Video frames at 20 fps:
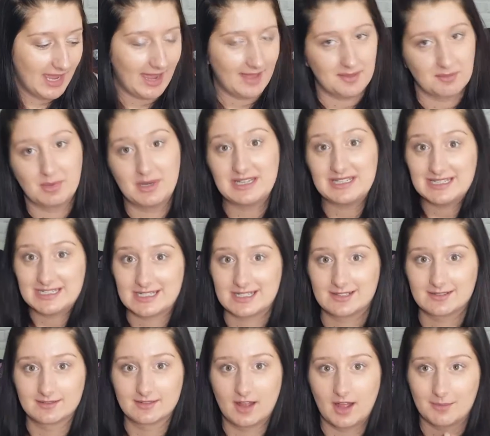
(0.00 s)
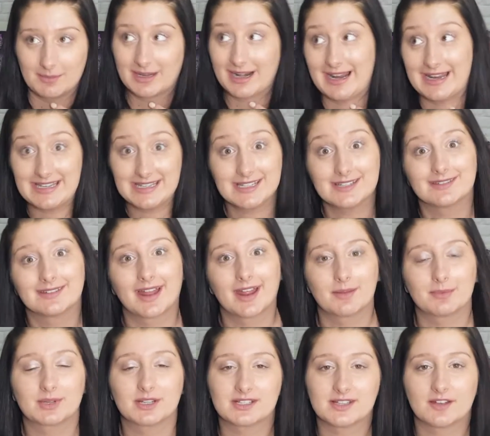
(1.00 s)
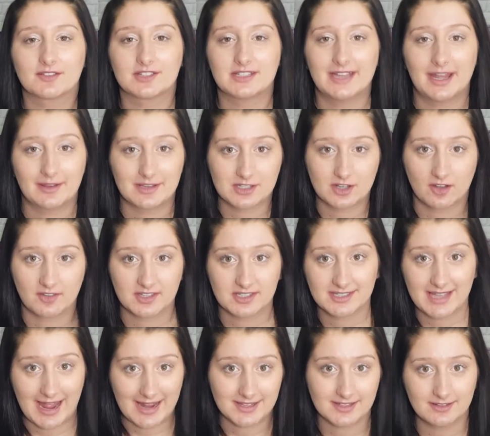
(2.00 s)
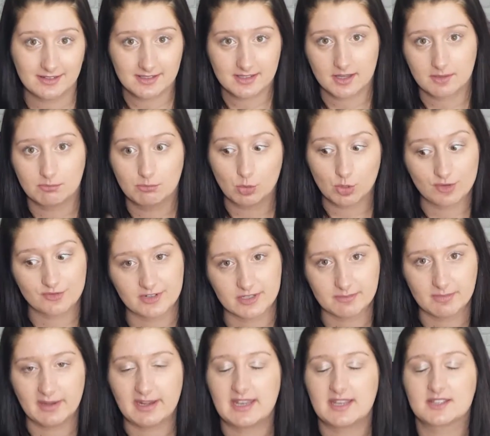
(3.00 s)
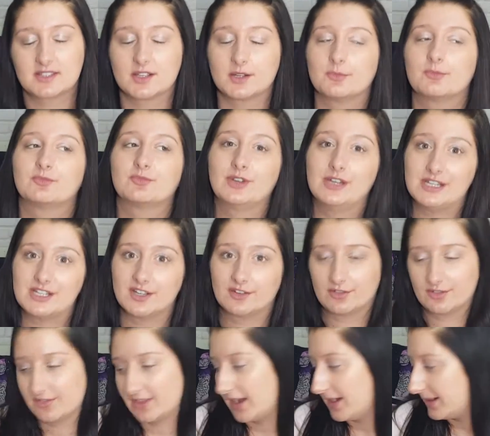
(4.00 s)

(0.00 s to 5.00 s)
And then when he didn't, I'm glad he didn't now, because obviously now he's got the set and it's like more for his money, so I'm really chuffed with